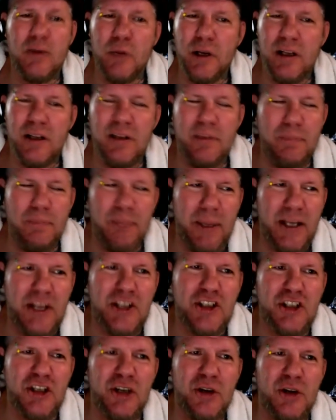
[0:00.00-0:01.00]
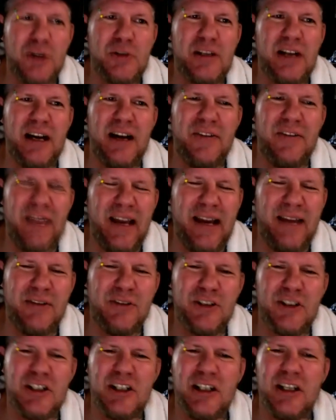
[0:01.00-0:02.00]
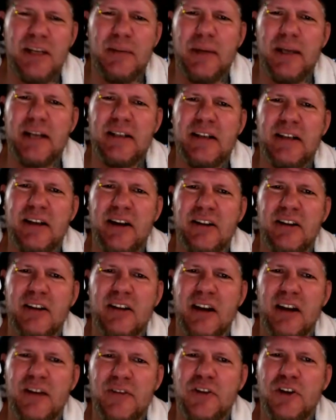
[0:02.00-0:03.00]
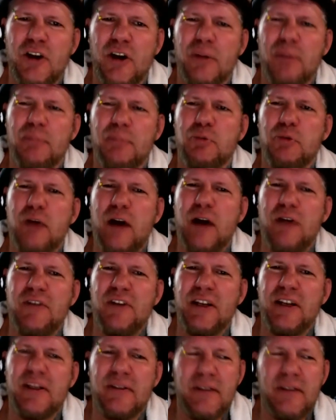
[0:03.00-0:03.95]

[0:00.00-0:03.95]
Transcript: one of the best shows I've ever seen in my entire life called Prophet.